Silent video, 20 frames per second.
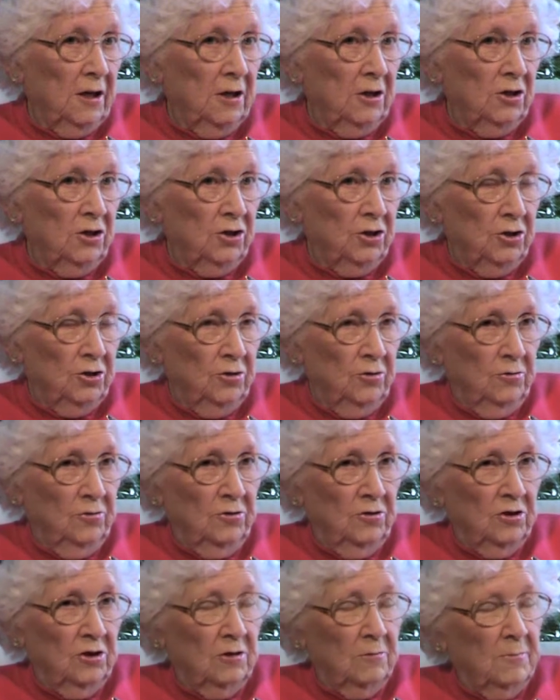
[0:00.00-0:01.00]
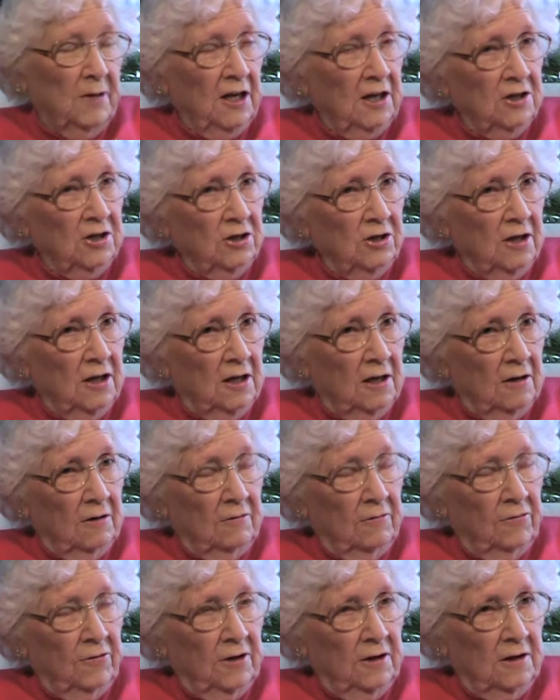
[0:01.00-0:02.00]
shoes to match the
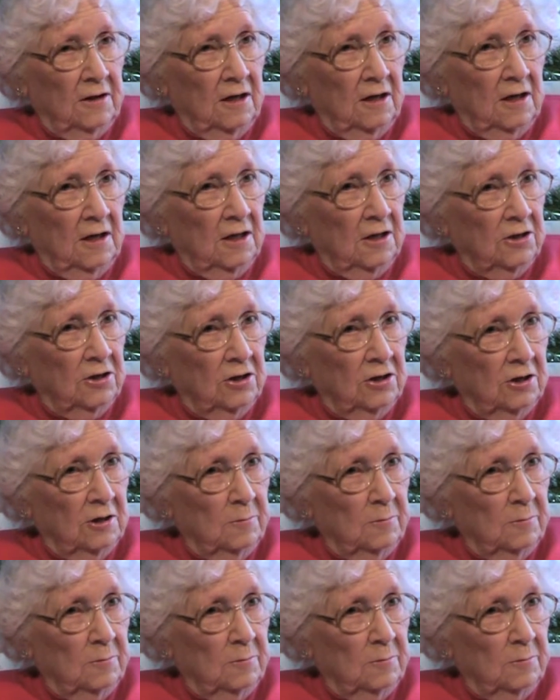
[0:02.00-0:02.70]
outfit that I had just